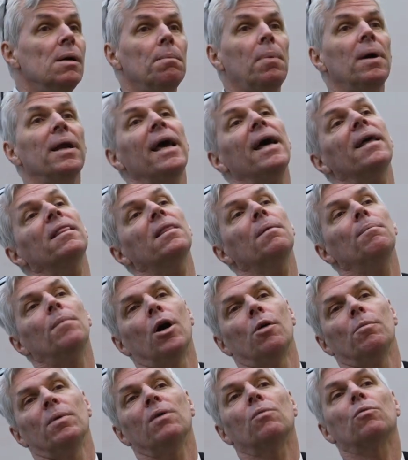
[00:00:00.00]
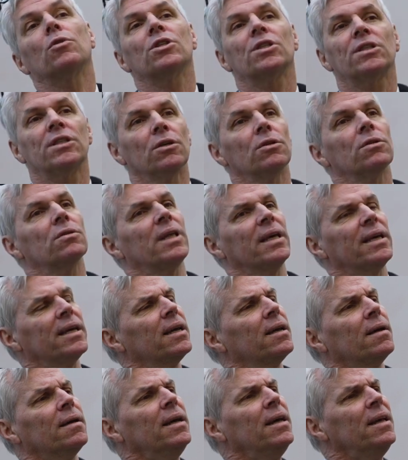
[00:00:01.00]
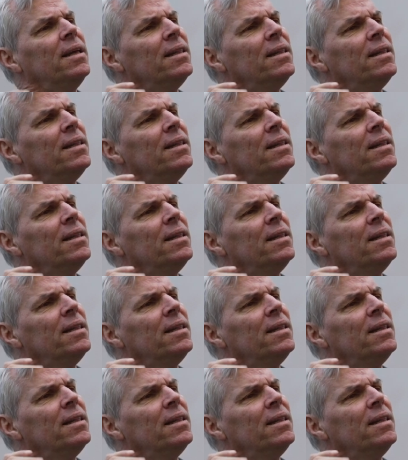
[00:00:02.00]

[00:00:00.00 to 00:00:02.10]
But at the moment, we're still thinking